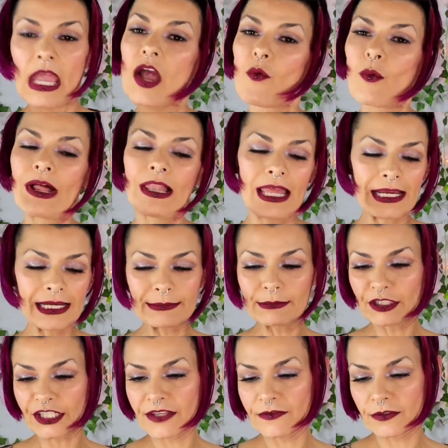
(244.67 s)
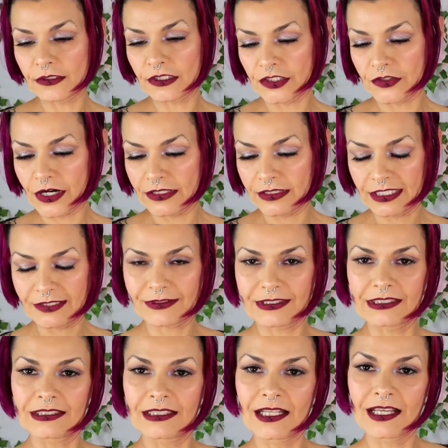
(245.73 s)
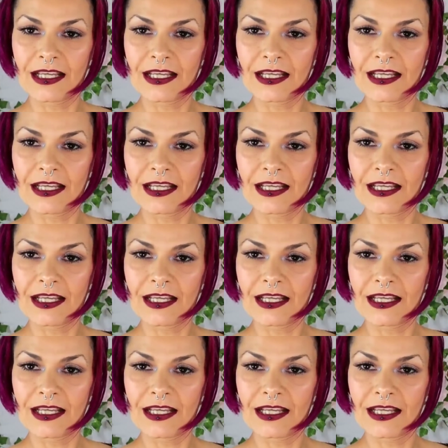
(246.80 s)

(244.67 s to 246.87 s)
Well, I am looking forward to trying this one.